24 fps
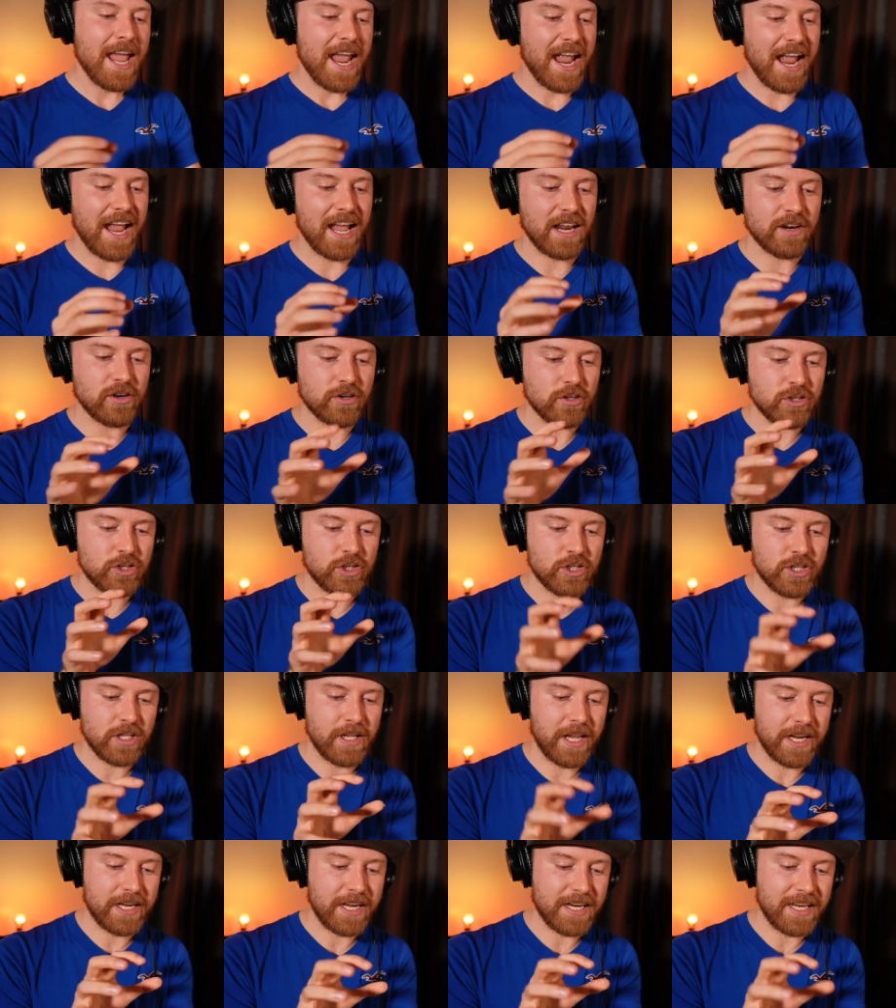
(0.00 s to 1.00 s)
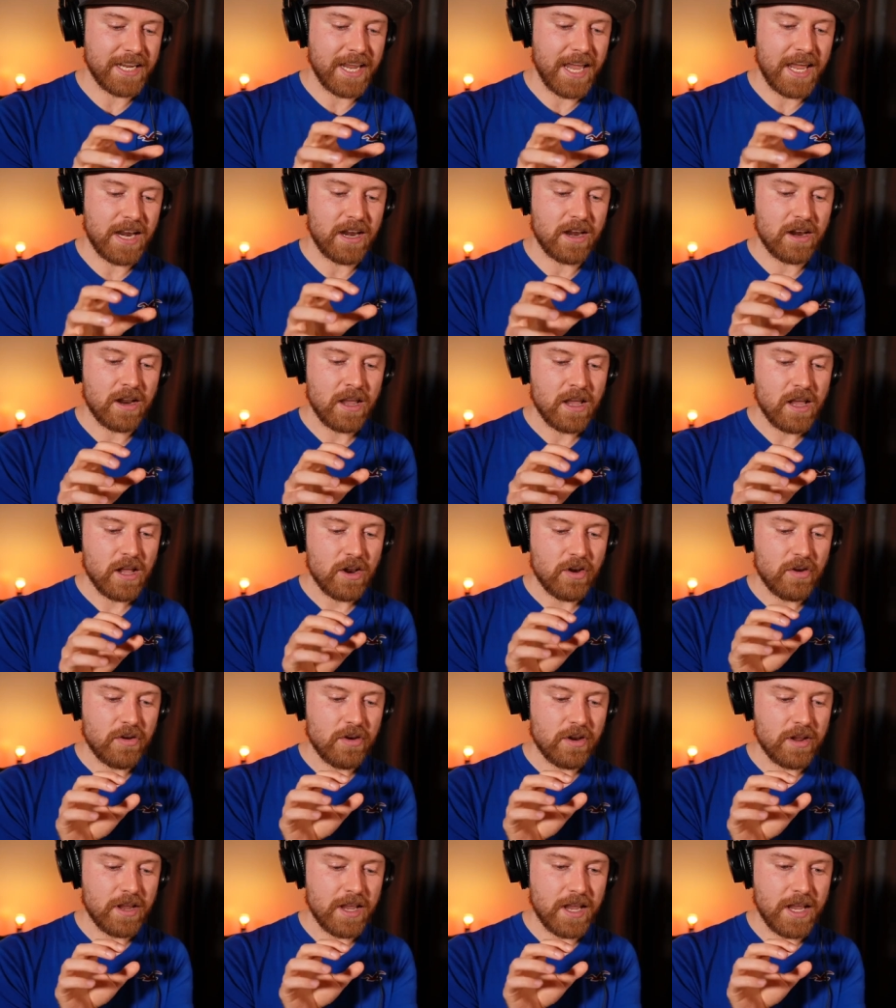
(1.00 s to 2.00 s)
And she, like again,
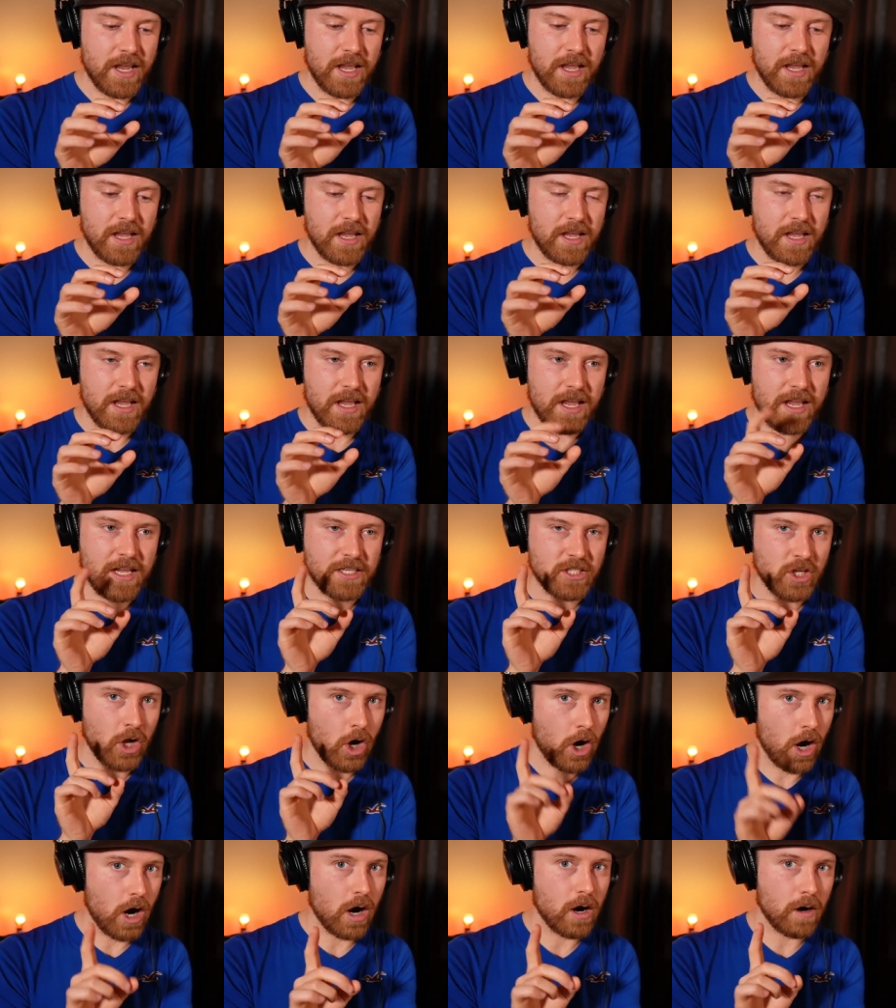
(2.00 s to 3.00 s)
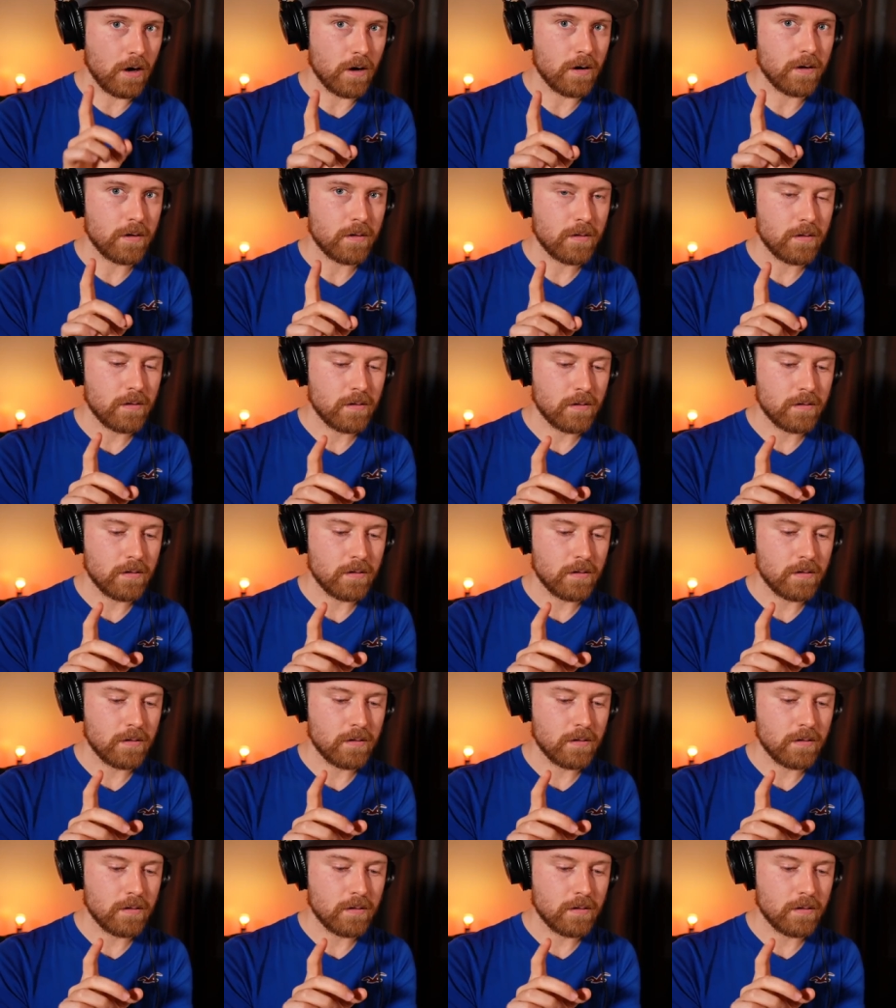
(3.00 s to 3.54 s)
it, it's hard.